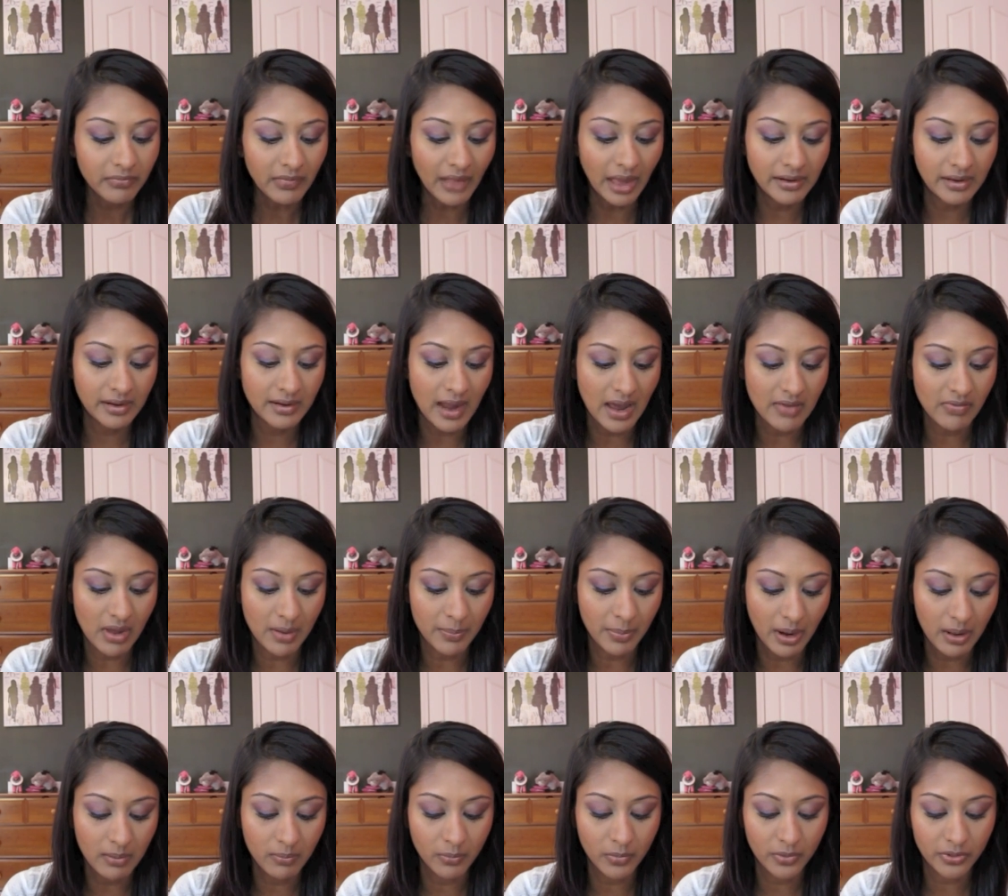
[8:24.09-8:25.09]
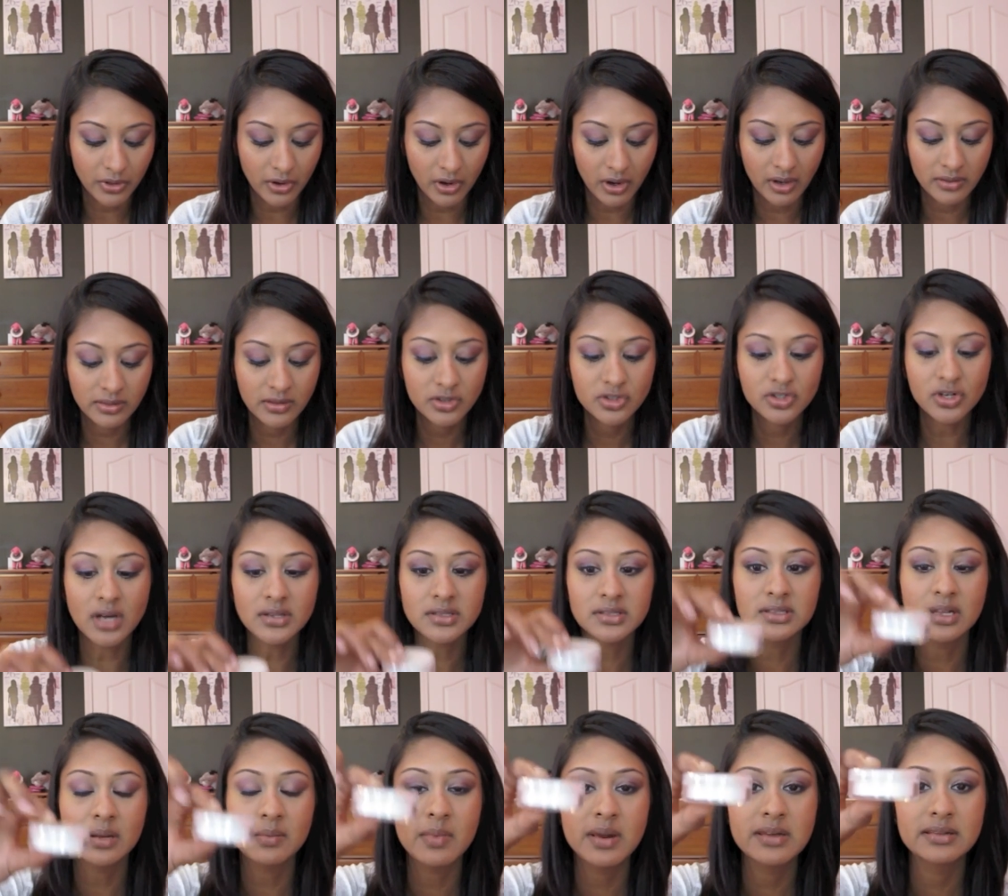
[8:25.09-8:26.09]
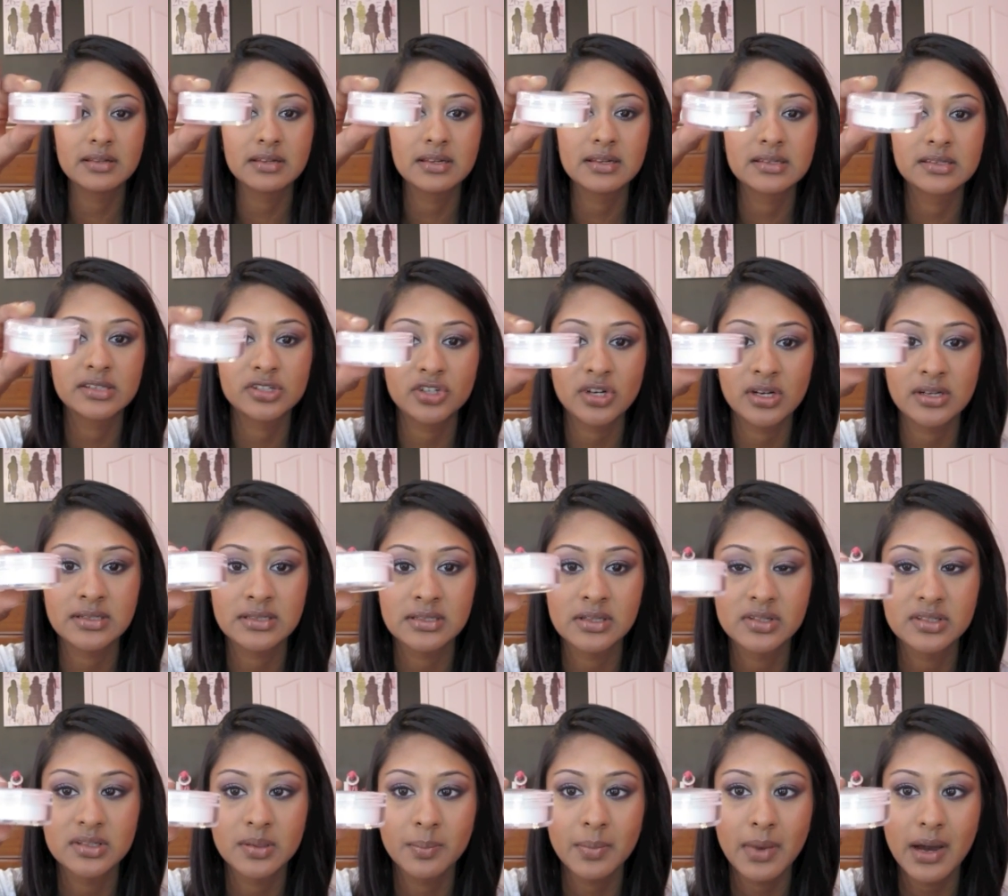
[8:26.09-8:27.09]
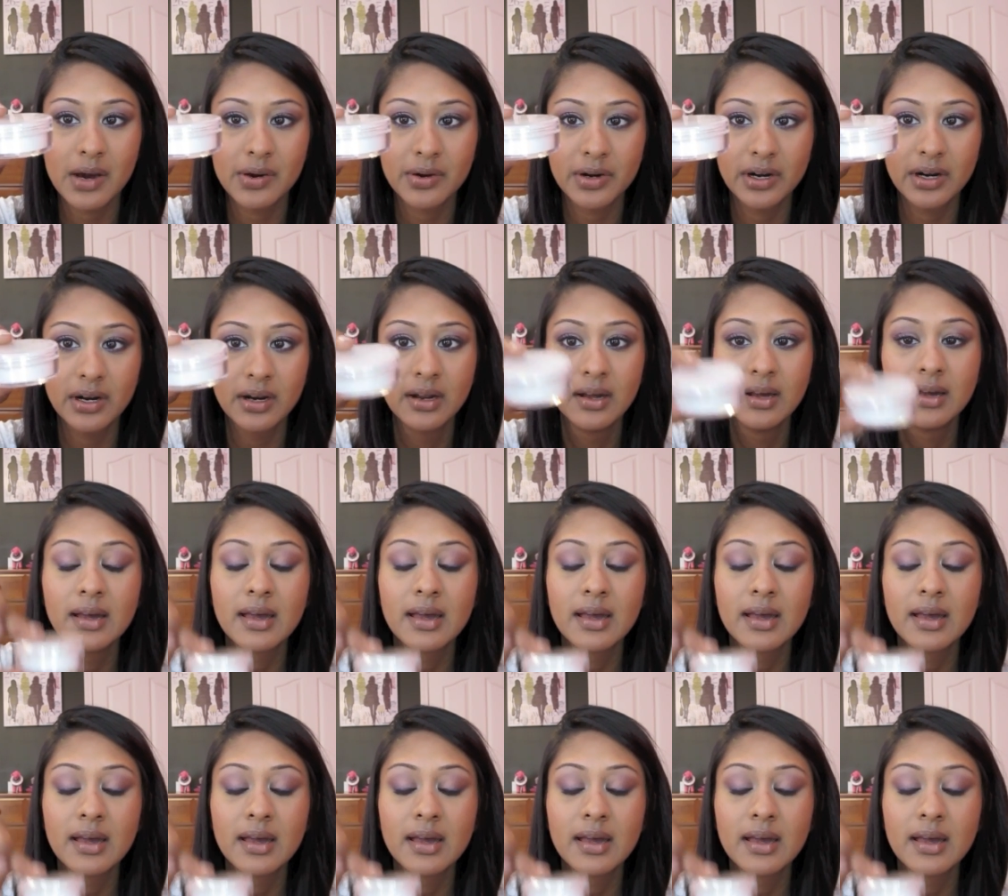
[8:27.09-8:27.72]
I didn't have that problem with her. And then she also sent me this translucent powder,